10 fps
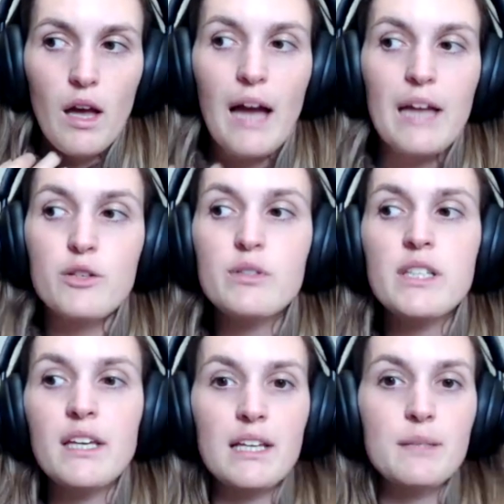I do
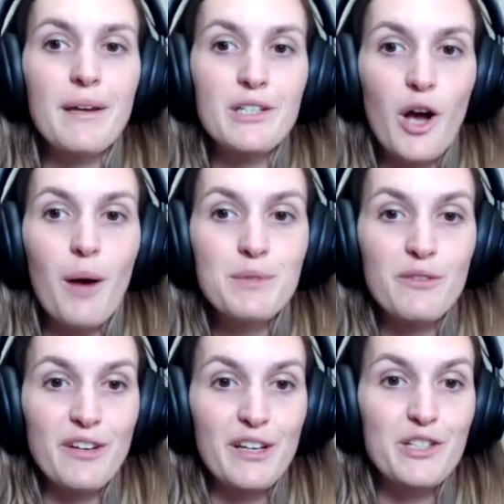see it as my job to
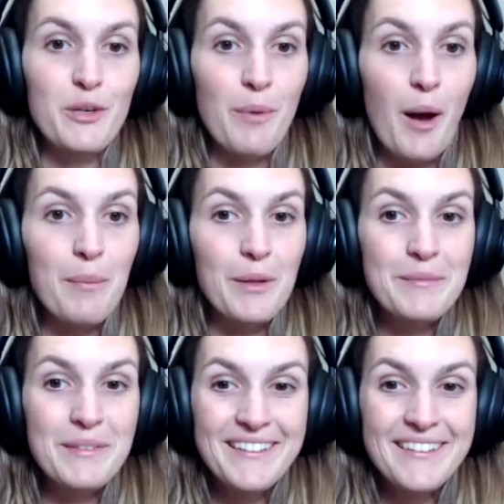fix your
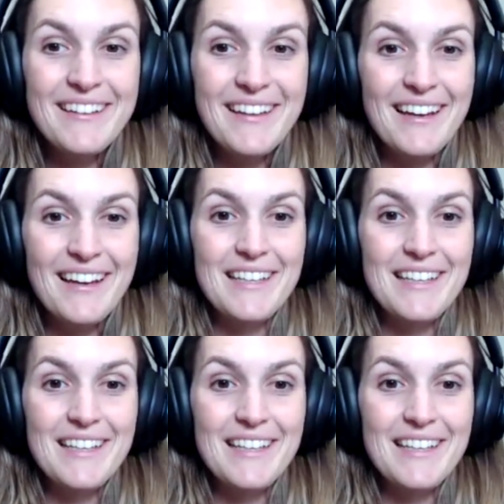problem in a